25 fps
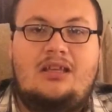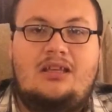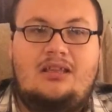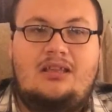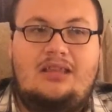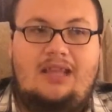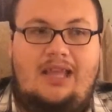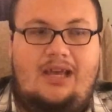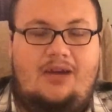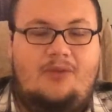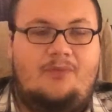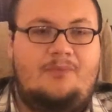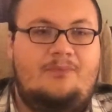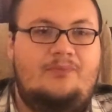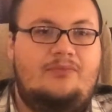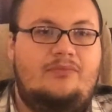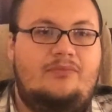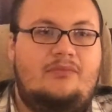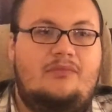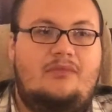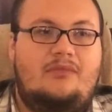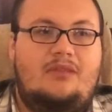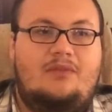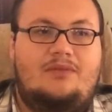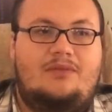Now,
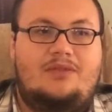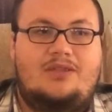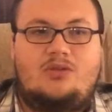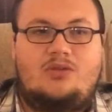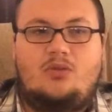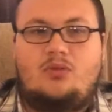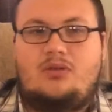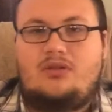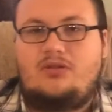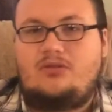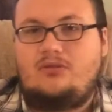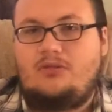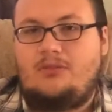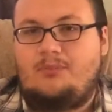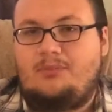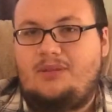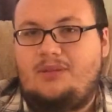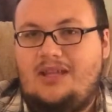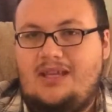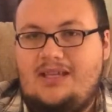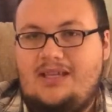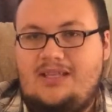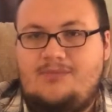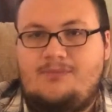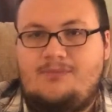if it's going to
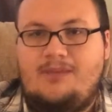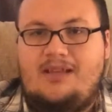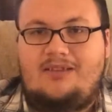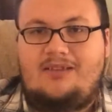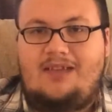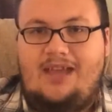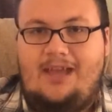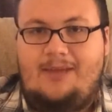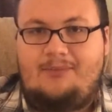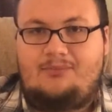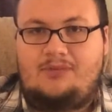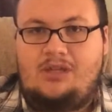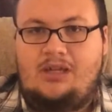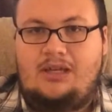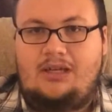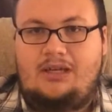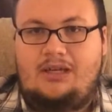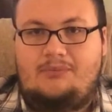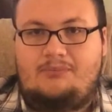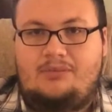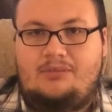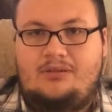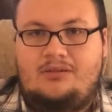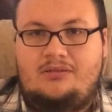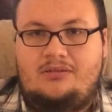replace my
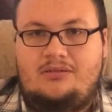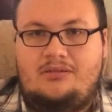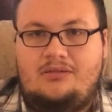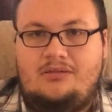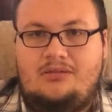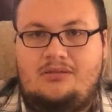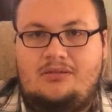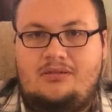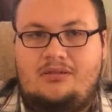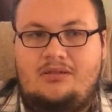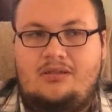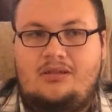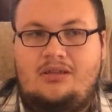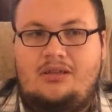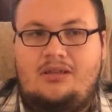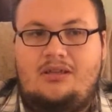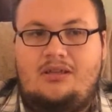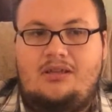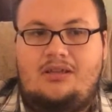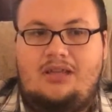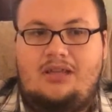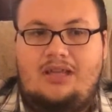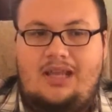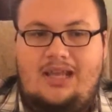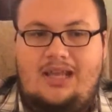laptop,
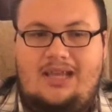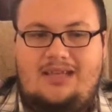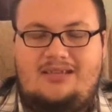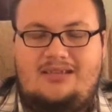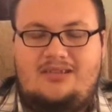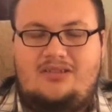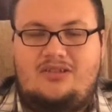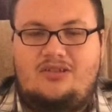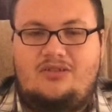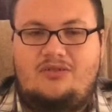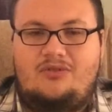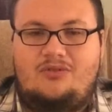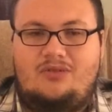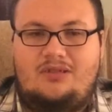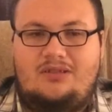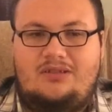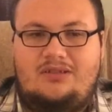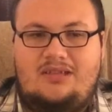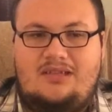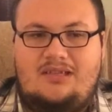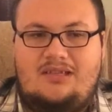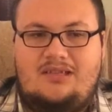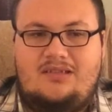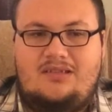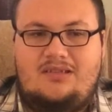it has to at
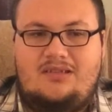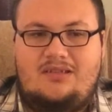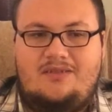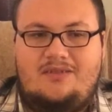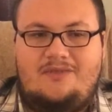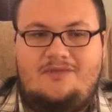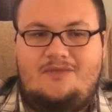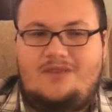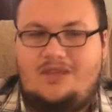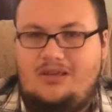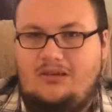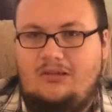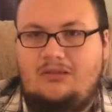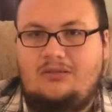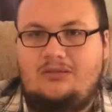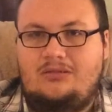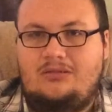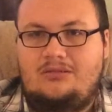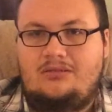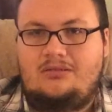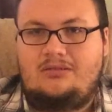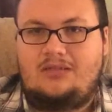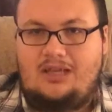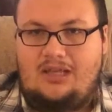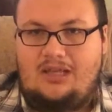least feel
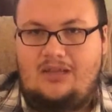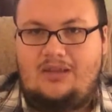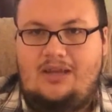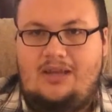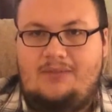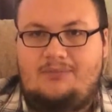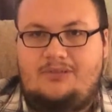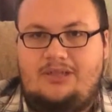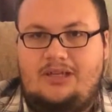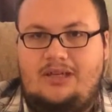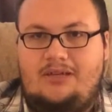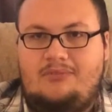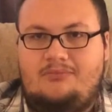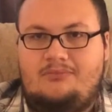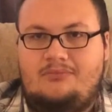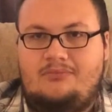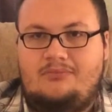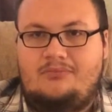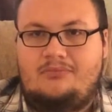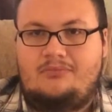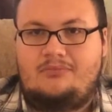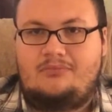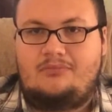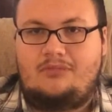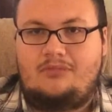like a laptop,
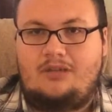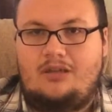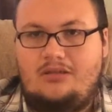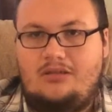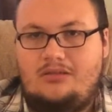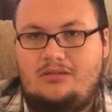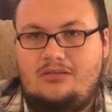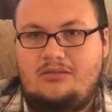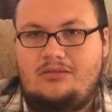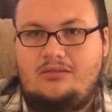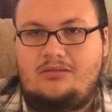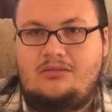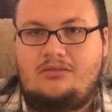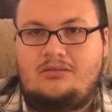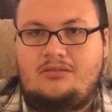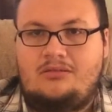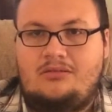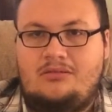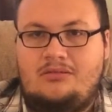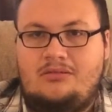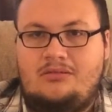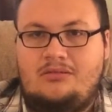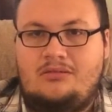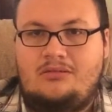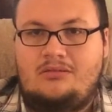right?
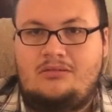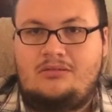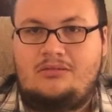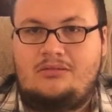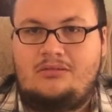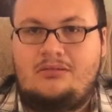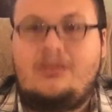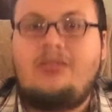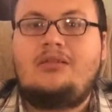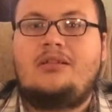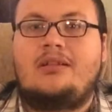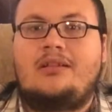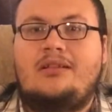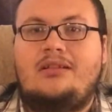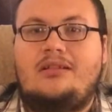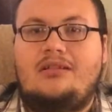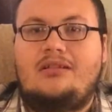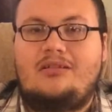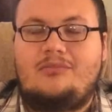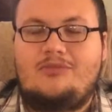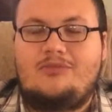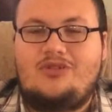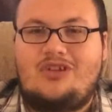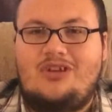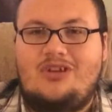
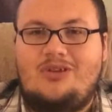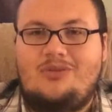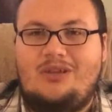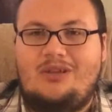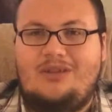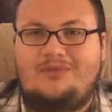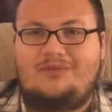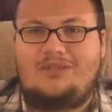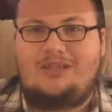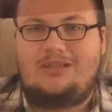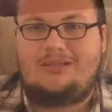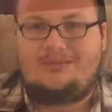Let me show you what I've done.